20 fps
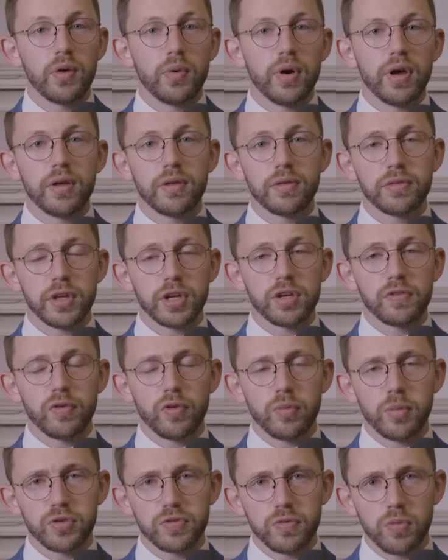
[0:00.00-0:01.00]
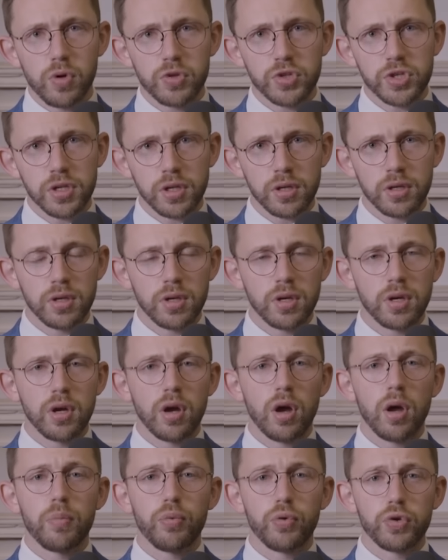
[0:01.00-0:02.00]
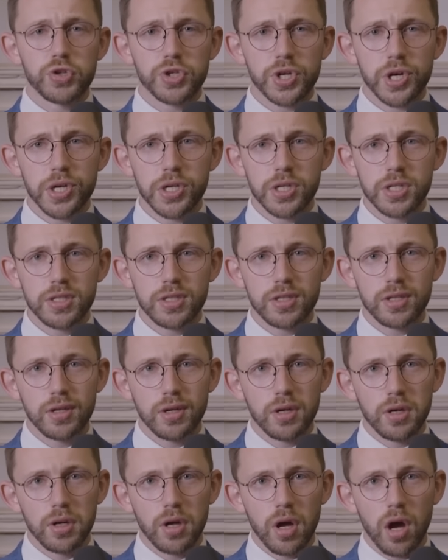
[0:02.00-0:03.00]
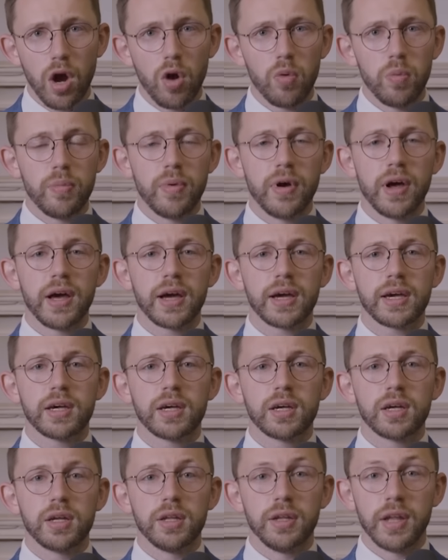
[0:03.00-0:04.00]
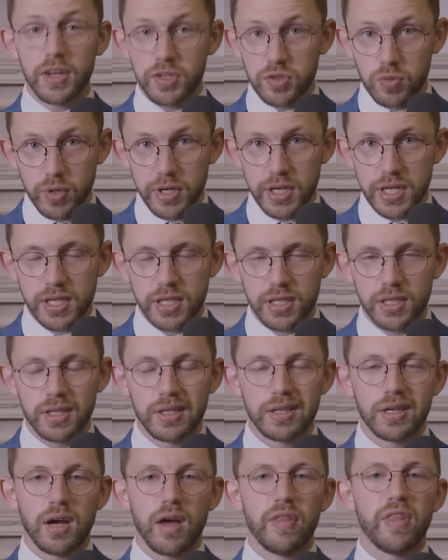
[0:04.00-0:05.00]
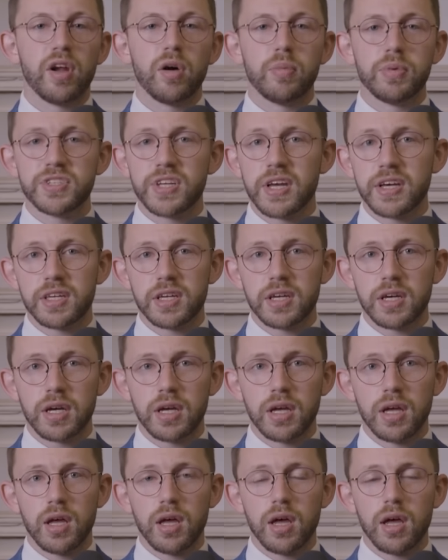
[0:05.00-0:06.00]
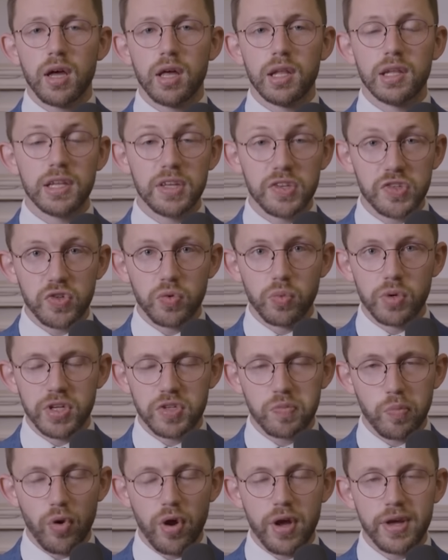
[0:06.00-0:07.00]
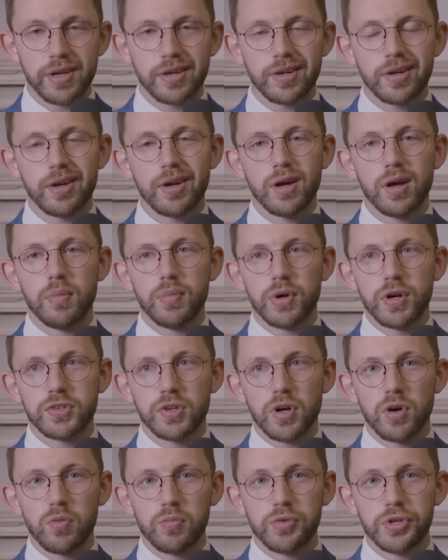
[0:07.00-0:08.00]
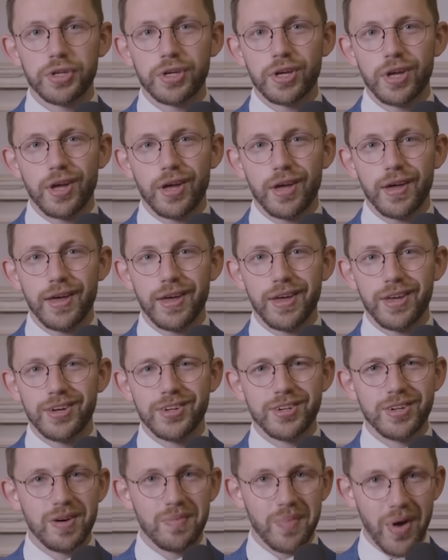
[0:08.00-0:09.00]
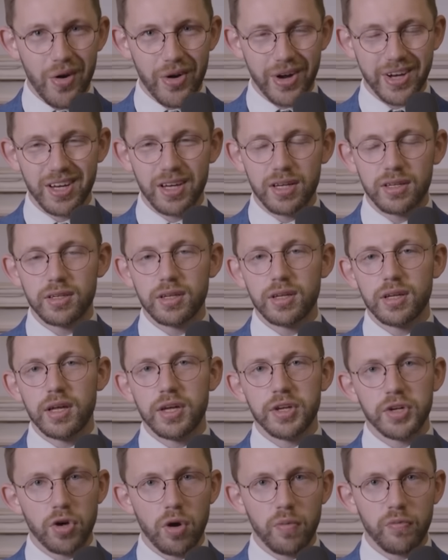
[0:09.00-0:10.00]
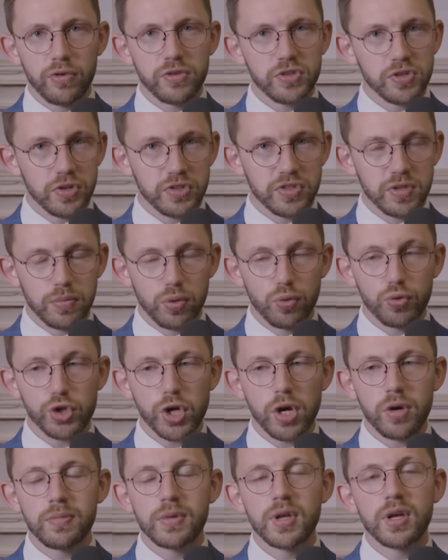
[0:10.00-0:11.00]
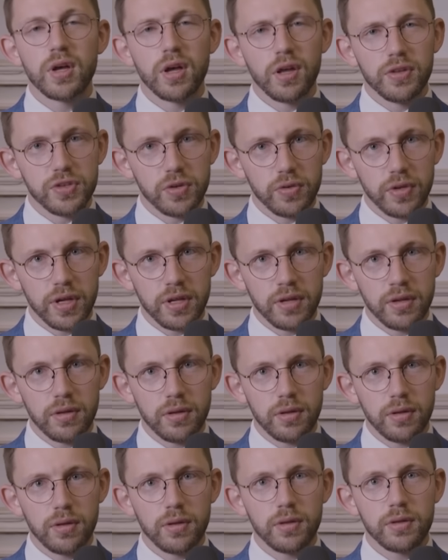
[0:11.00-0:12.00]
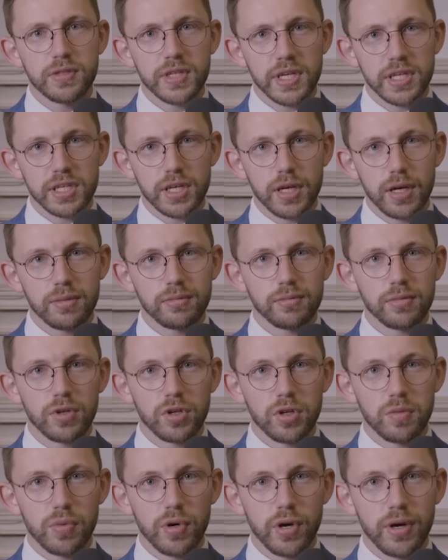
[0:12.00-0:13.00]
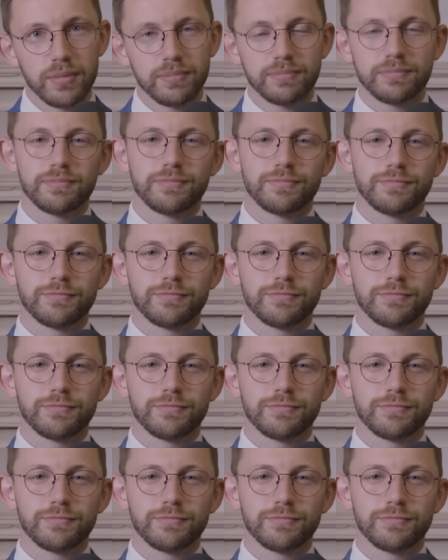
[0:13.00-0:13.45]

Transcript: Anyway, thank you very much for watching. I appreciate it. I'll be back next week, and then I'll be taking at least a week's break because I'll be in America at a conference and on Tim Pool's show. Until then, take care and goodbye.